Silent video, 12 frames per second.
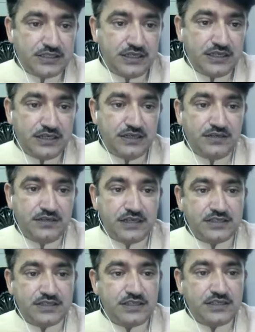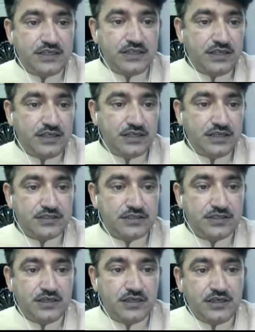Clearly, we can see that the
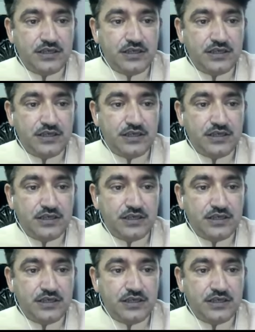ages